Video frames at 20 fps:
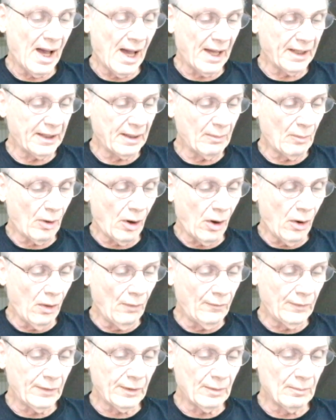I am
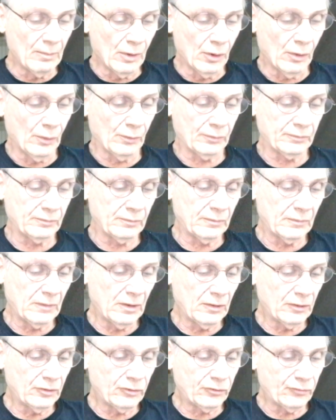over the moon.
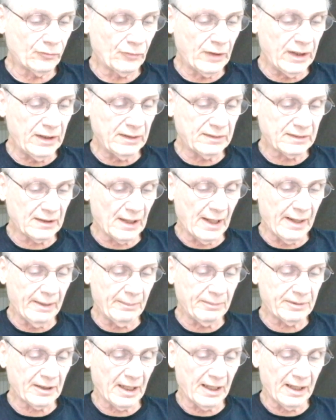Three
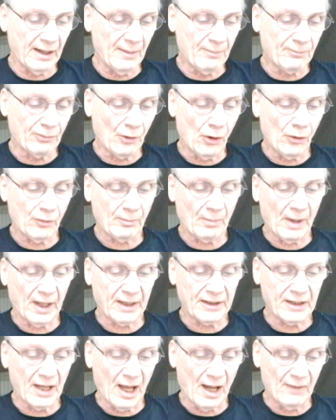times I have broke
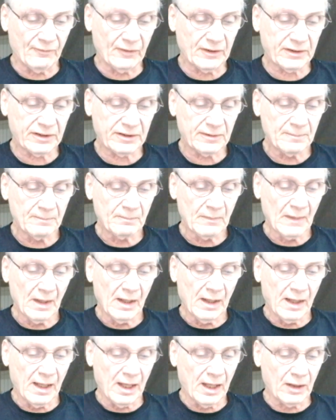my novice
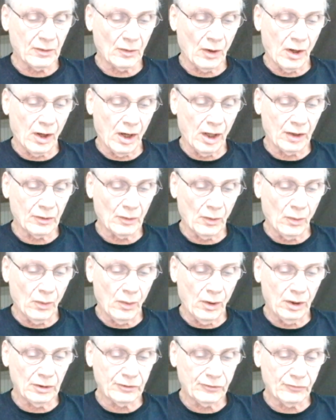and on
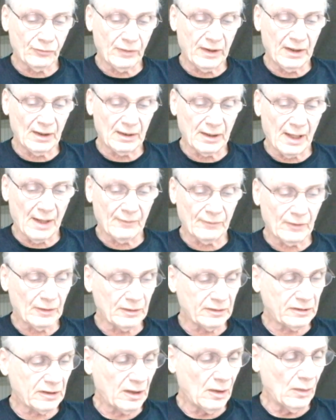all three
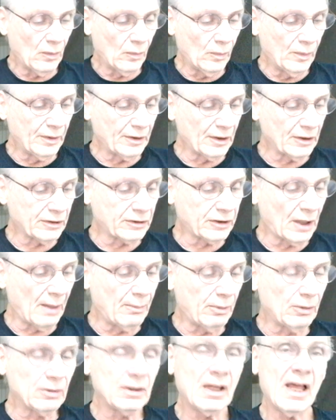levels with a
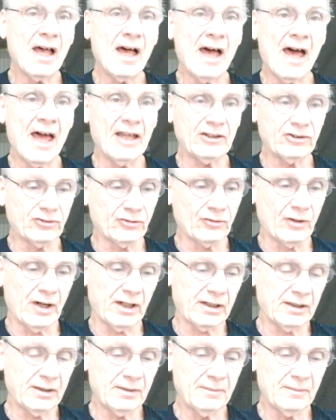double hat trick.